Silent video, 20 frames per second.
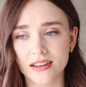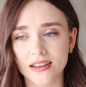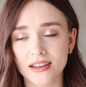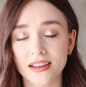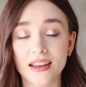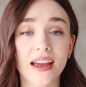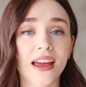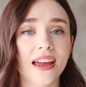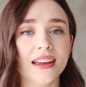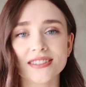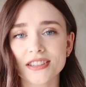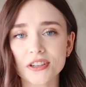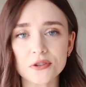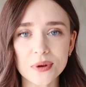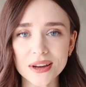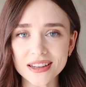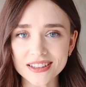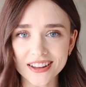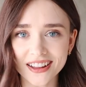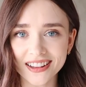it's a great
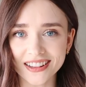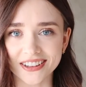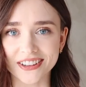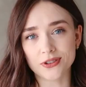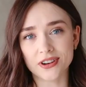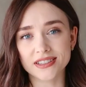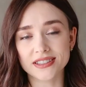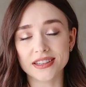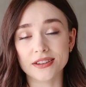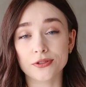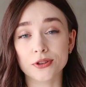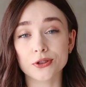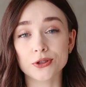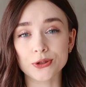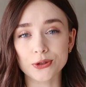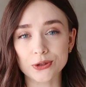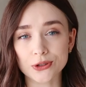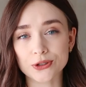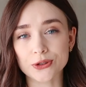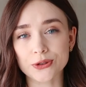color. If you do
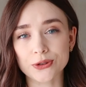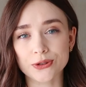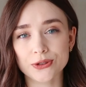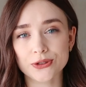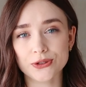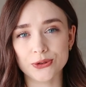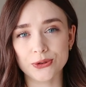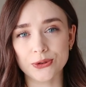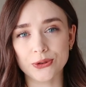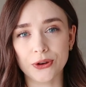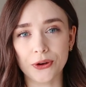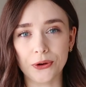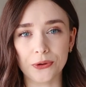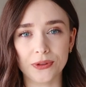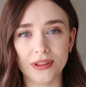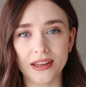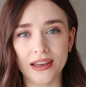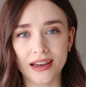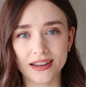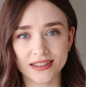choose to go the
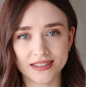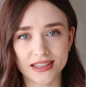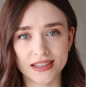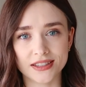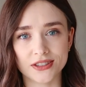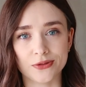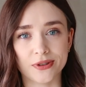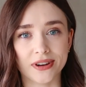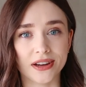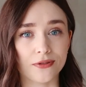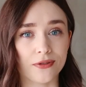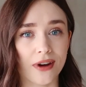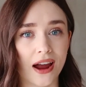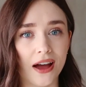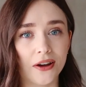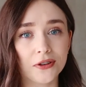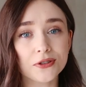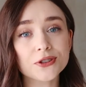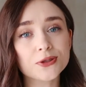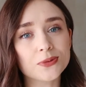accessory route
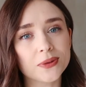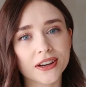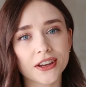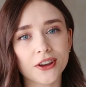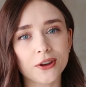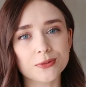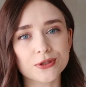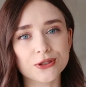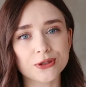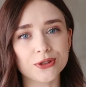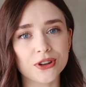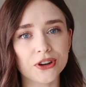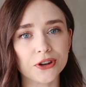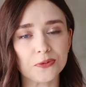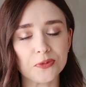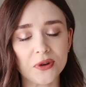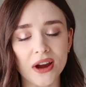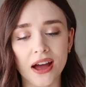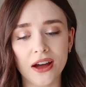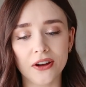when it comes to dark
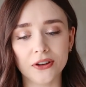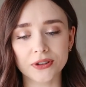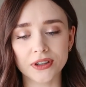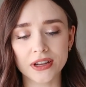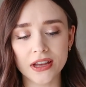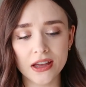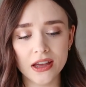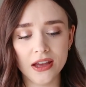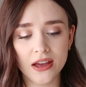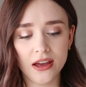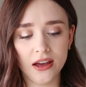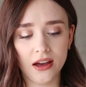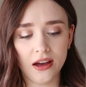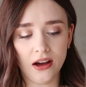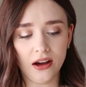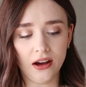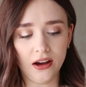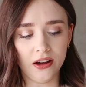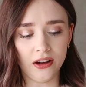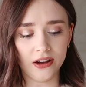brown,
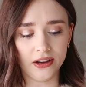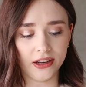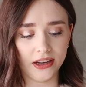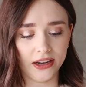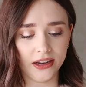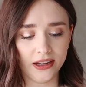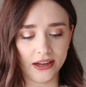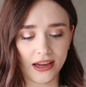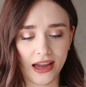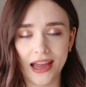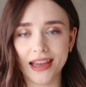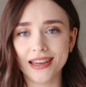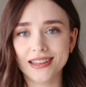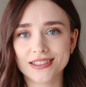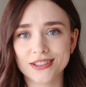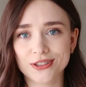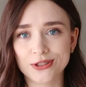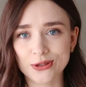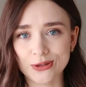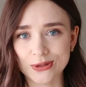I hate to
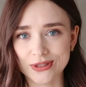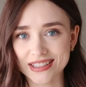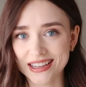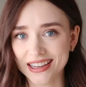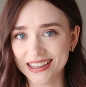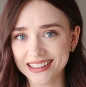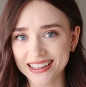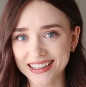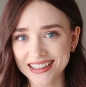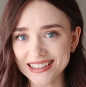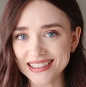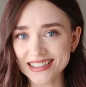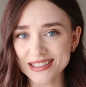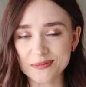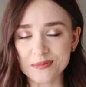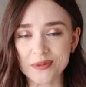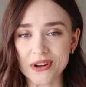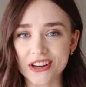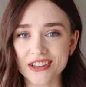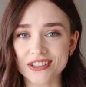say this,
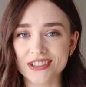but I